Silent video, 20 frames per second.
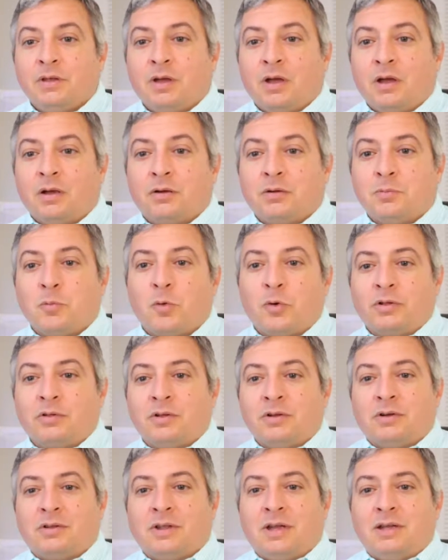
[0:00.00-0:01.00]
Good
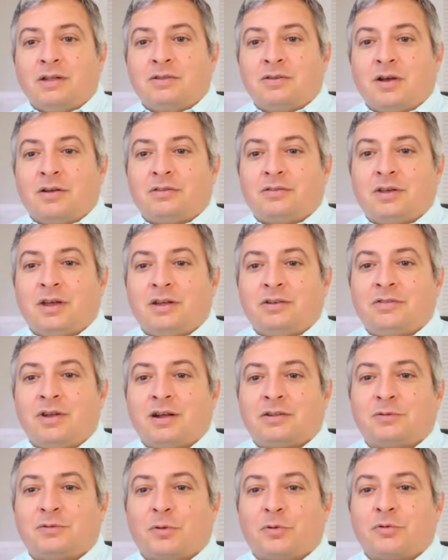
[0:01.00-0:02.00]
morning. Little late. Got
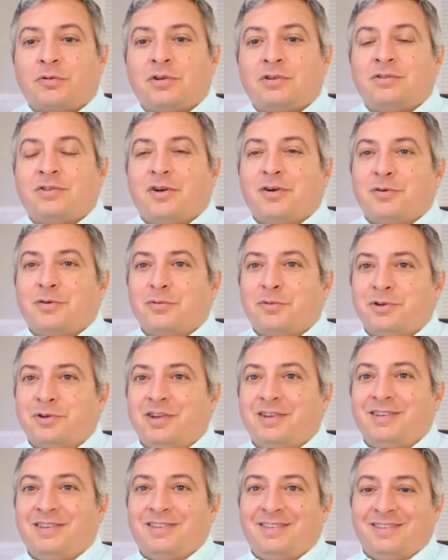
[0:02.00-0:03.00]
sidetracked ordering
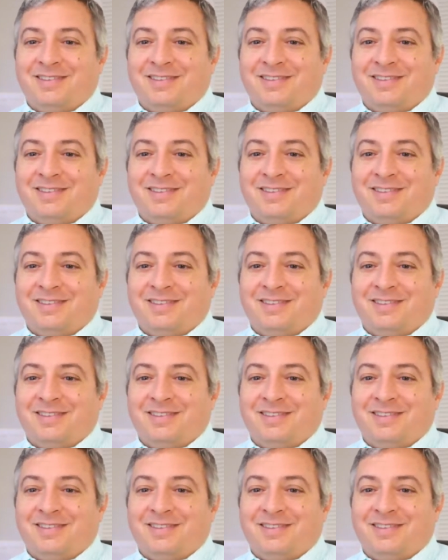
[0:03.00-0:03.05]
dogwood.